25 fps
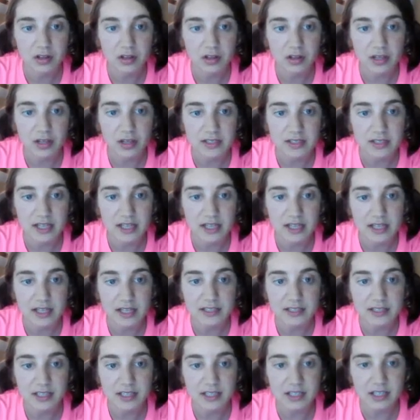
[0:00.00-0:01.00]
that's
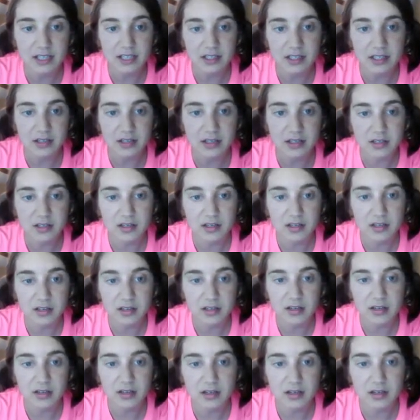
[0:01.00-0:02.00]
asking
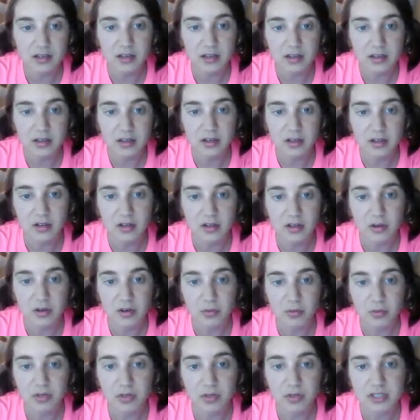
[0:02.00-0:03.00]

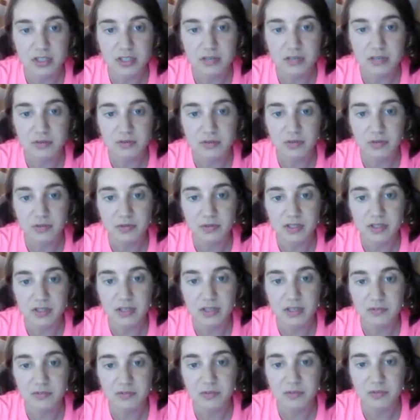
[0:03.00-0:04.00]
what times
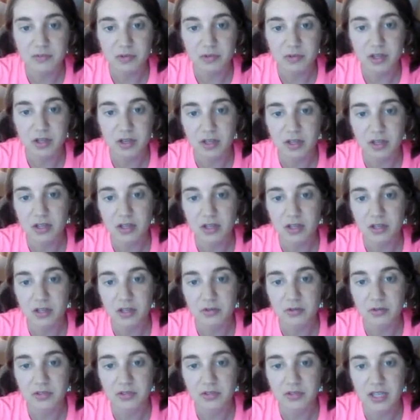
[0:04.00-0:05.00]
what
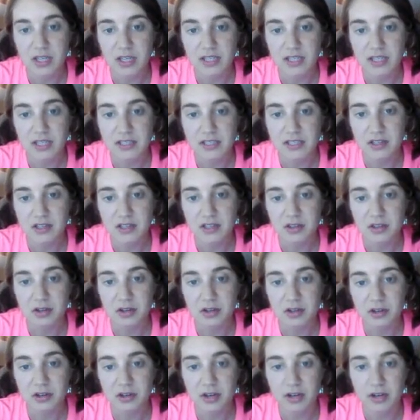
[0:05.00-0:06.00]
equals x to the
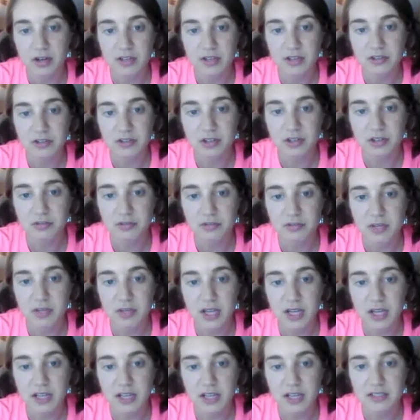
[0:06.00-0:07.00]
third, and our answer there would be
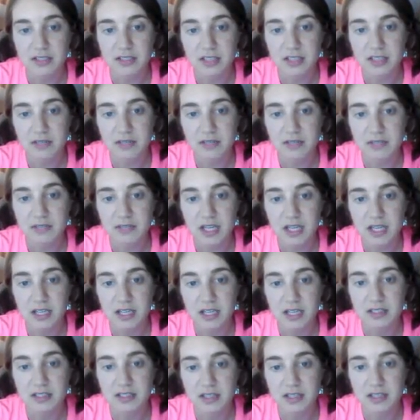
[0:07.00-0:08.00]
x times
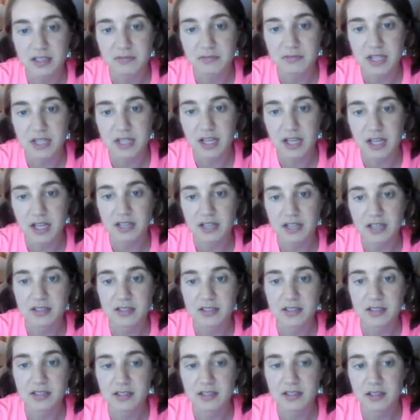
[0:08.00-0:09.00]
x times
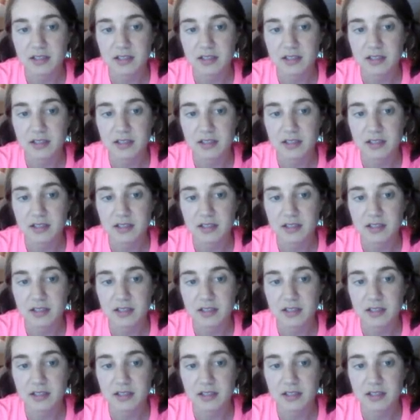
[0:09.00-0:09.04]
x.